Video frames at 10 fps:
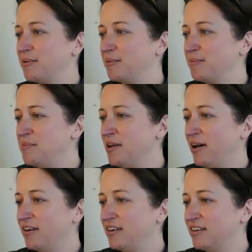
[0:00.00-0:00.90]
Maybe
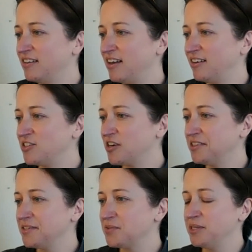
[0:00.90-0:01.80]
I'll
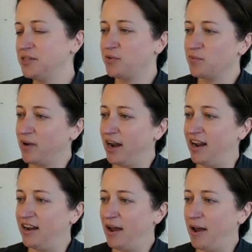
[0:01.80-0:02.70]
direct this one to
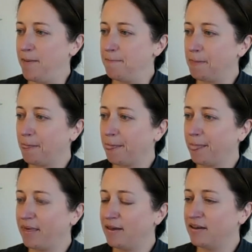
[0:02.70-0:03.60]
Rae.
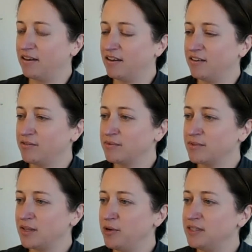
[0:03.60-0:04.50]

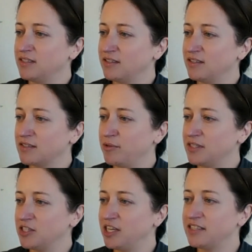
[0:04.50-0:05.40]
Someone
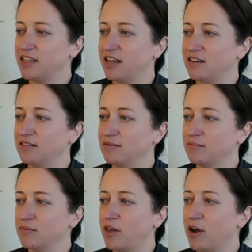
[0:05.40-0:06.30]
suggests that
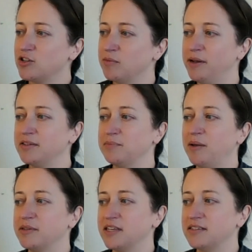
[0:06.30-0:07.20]
larger males
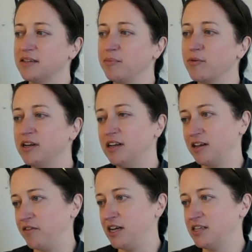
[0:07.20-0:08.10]
might possess a breeding
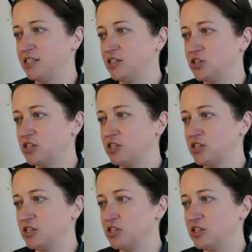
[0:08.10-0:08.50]
advantage.